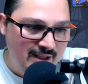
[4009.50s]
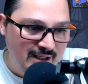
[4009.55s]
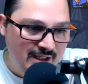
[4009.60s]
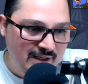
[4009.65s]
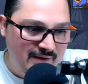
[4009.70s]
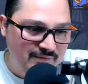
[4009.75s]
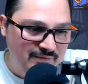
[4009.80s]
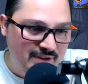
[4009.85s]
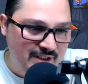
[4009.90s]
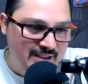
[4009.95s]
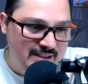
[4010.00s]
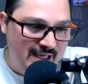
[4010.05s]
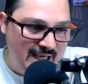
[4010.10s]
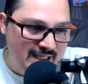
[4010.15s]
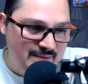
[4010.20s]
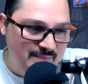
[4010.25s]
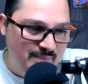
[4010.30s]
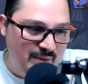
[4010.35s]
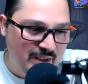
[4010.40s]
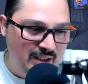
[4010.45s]
if this
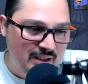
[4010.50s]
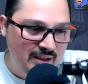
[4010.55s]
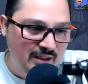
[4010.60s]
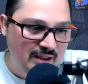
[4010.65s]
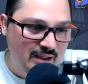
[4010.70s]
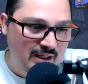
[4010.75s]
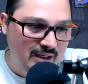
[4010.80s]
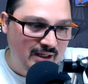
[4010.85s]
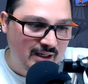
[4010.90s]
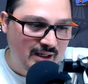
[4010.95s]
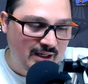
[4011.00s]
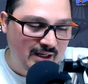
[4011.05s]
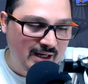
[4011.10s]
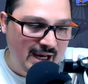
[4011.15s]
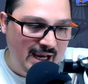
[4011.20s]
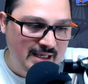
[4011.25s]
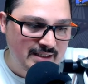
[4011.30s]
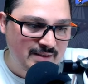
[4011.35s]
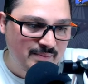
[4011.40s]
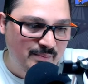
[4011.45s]
has been uh,
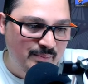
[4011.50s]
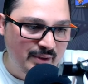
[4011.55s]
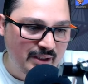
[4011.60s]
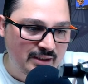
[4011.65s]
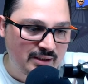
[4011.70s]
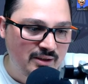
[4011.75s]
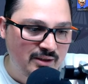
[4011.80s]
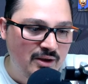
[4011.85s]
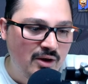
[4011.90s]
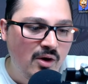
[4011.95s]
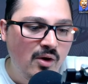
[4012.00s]
asked, but